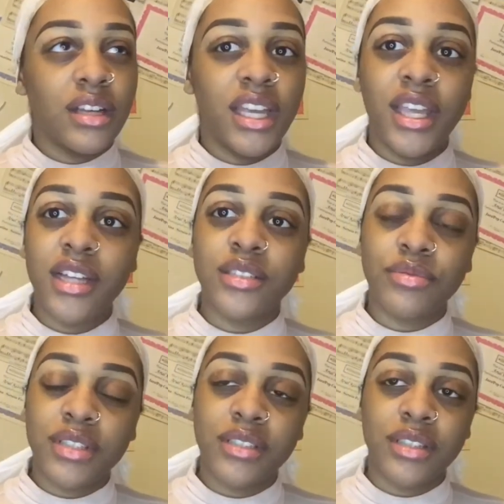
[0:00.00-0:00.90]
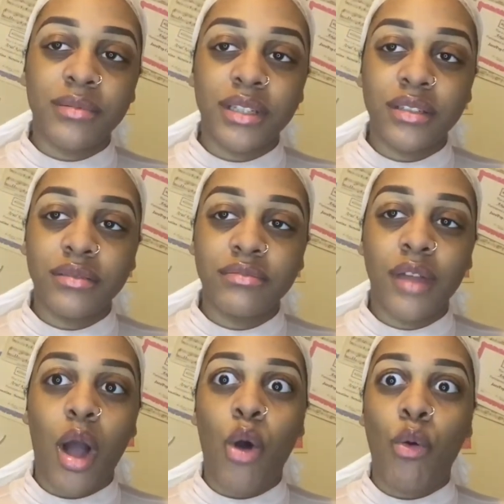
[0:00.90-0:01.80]
And y'all just wasn't gonna tell me.
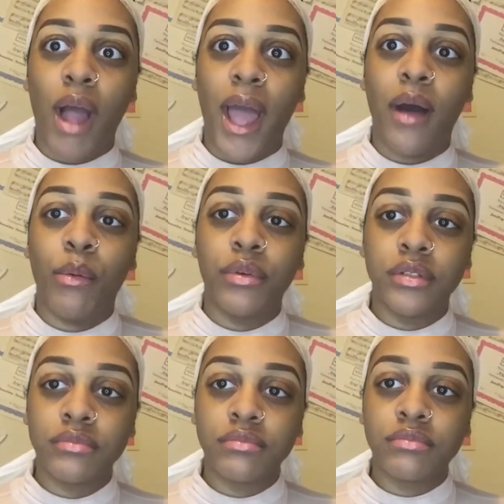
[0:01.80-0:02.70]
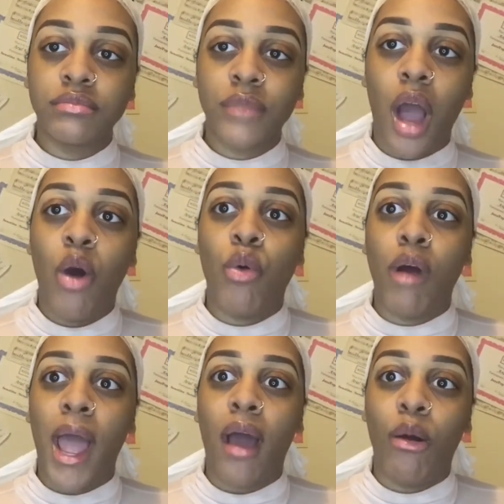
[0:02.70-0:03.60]
Wow.
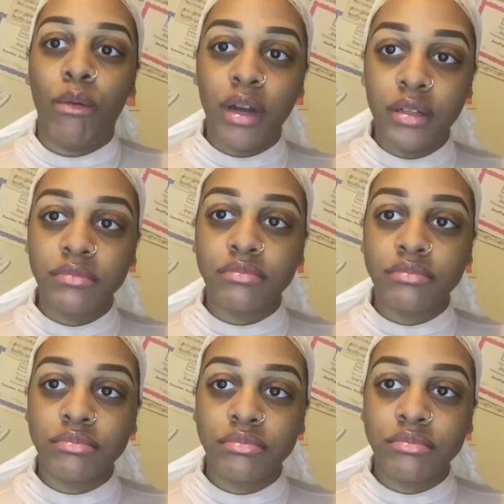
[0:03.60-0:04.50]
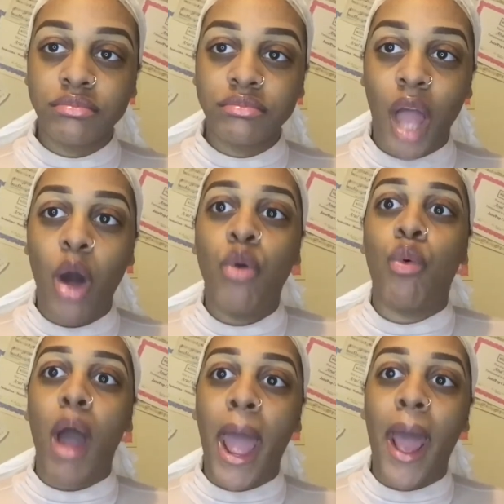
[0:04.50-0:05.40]
Wow.
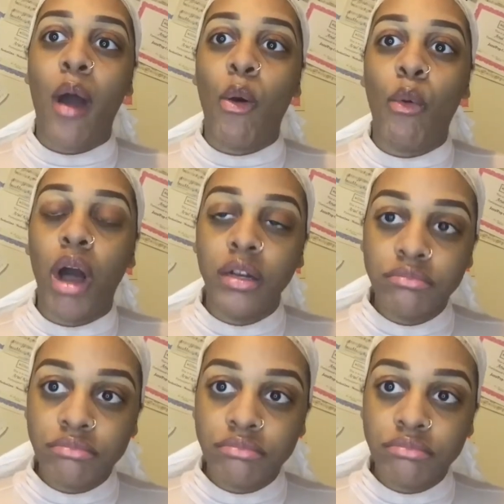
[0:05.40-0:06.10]
Wow.